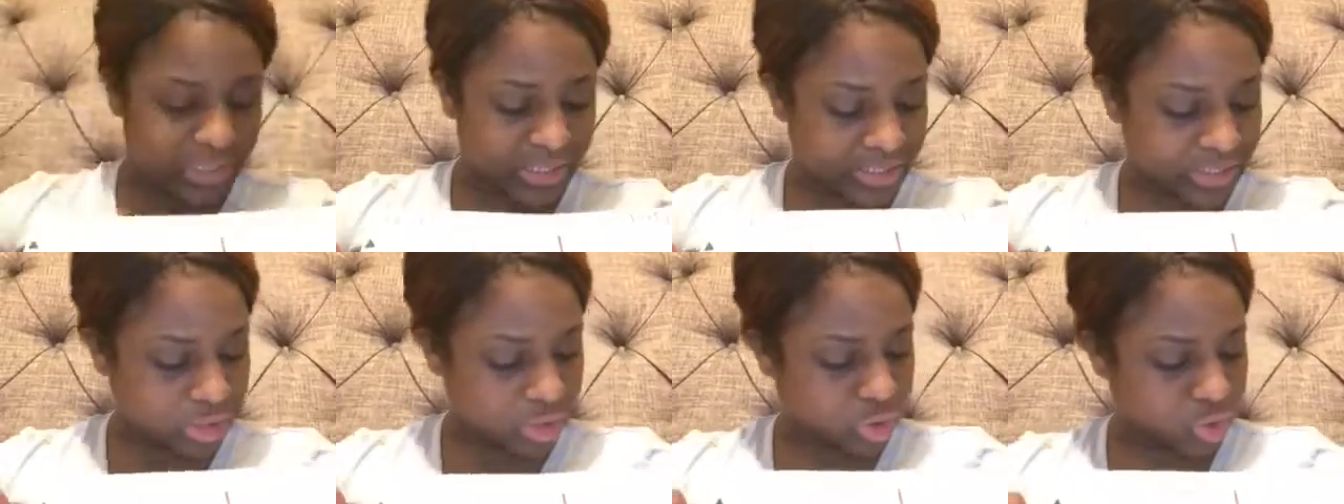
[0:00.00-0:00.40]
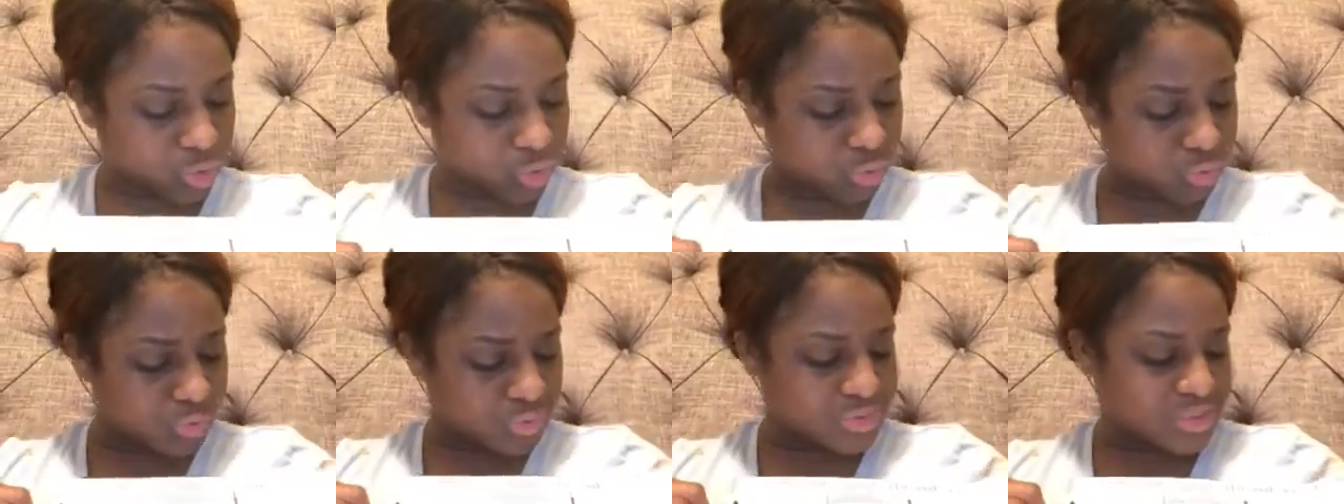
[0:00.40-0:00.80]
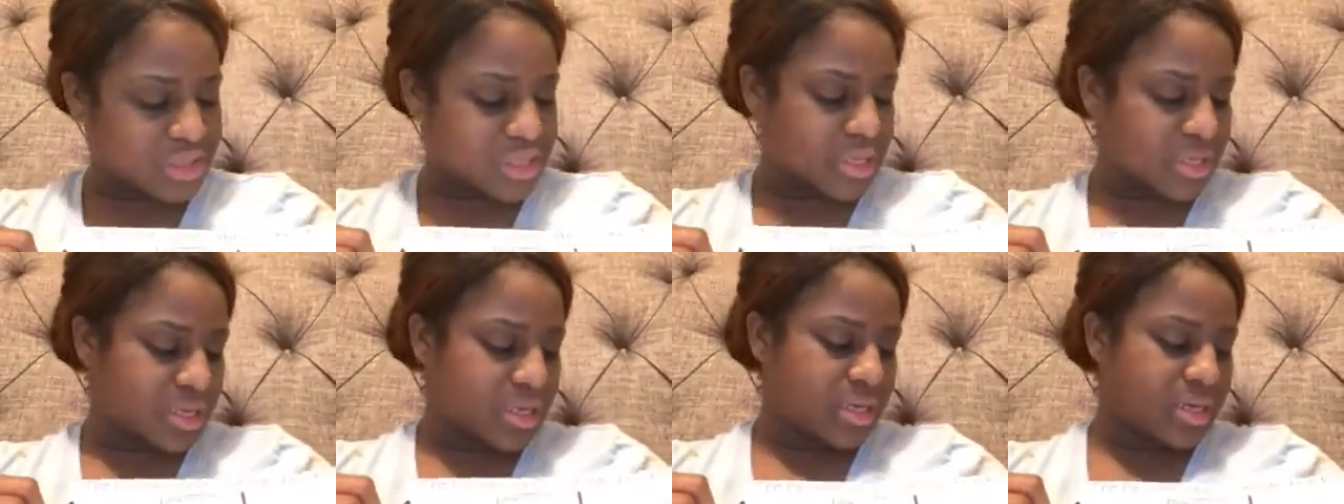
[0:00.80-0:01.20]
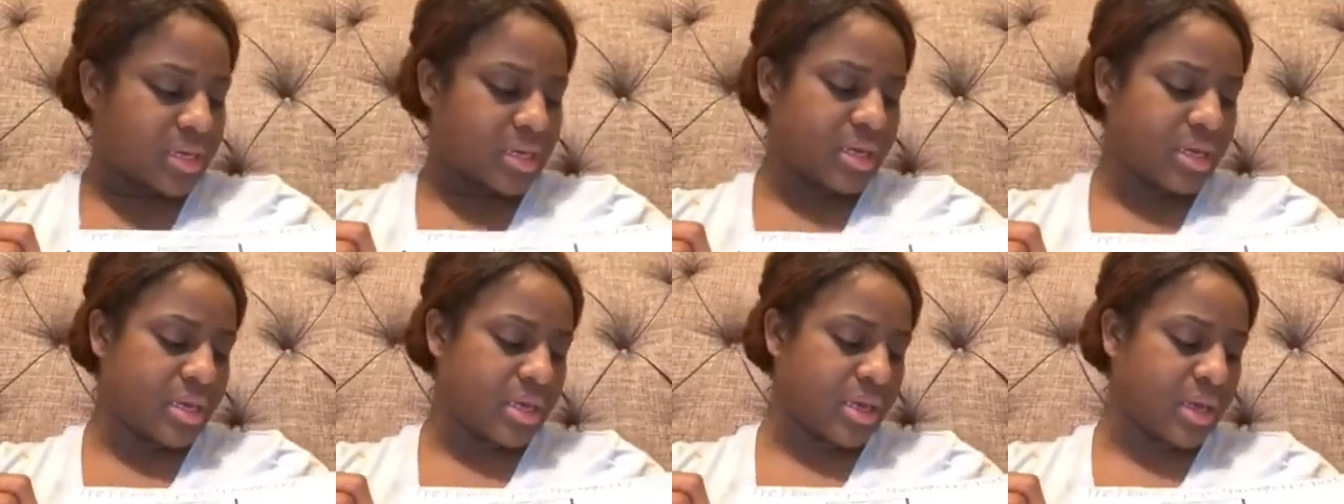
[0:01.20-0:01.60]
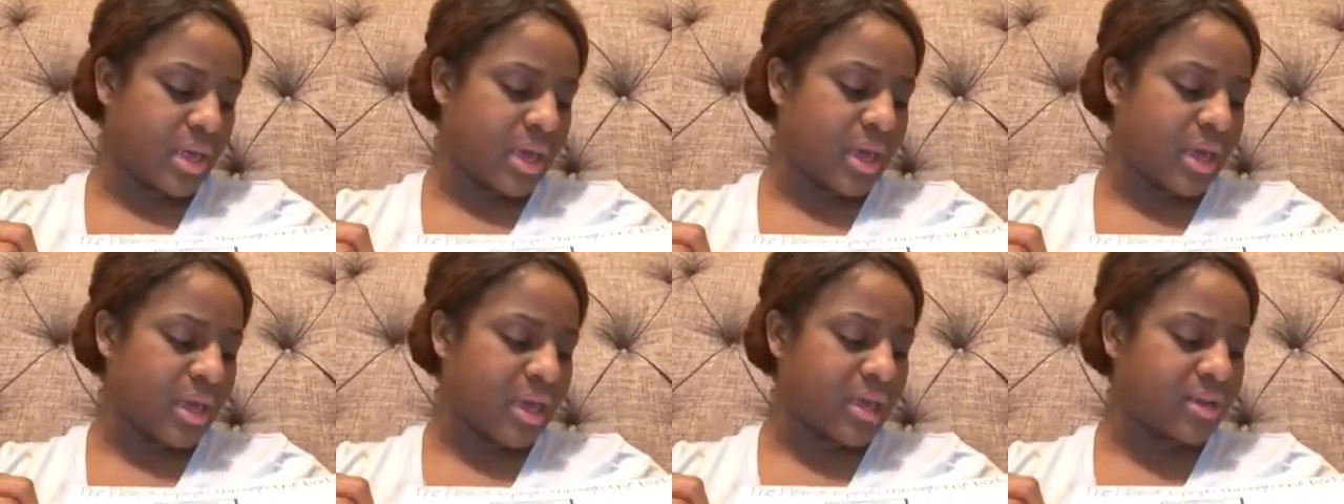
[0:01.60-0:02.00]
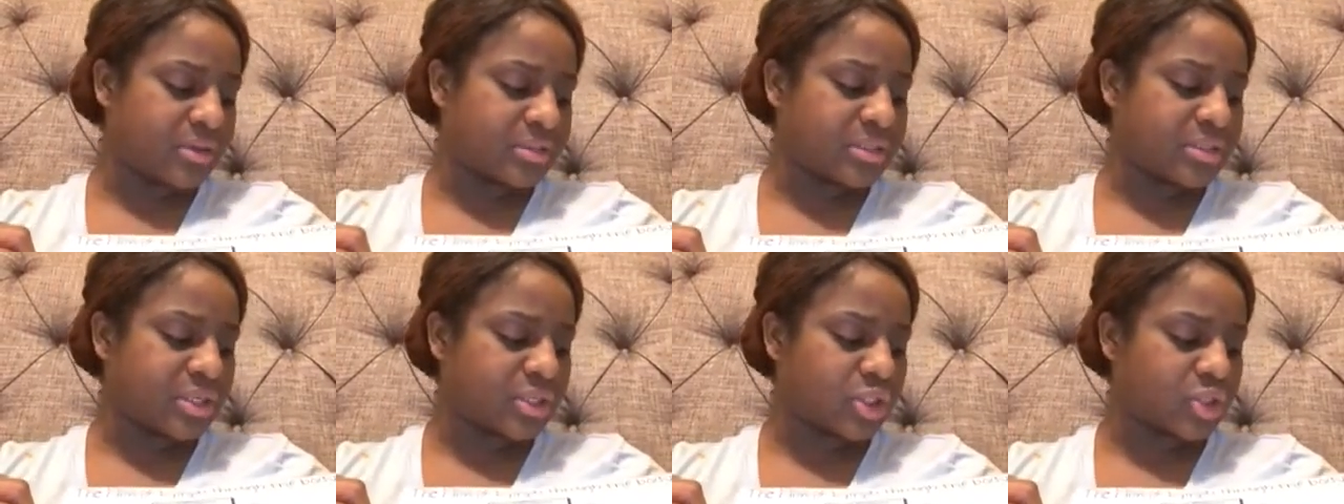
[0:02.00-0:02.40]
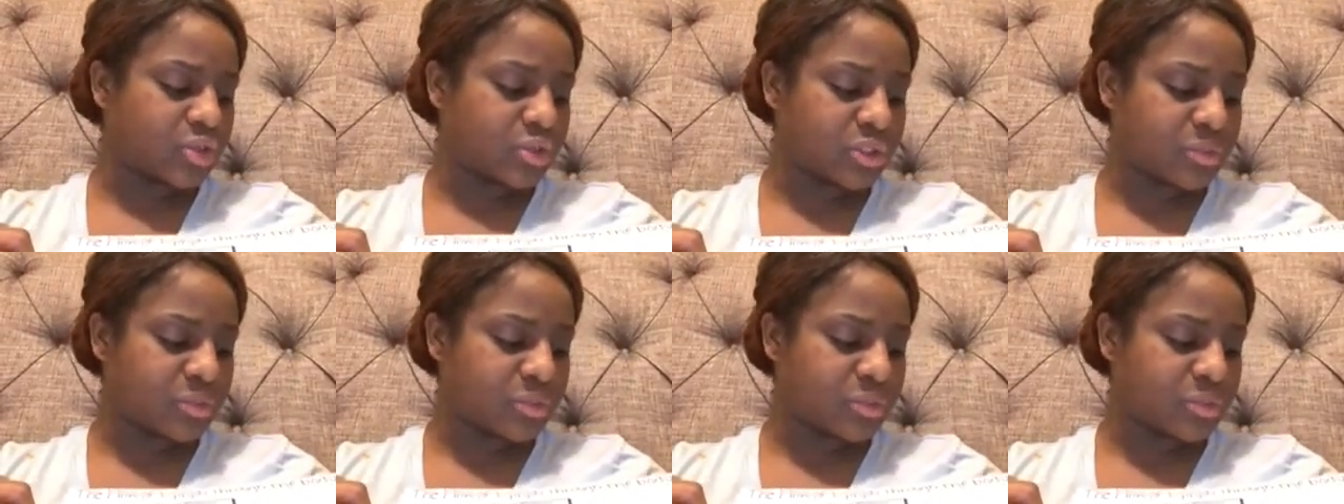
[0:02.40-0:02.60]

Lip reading: into the interstitial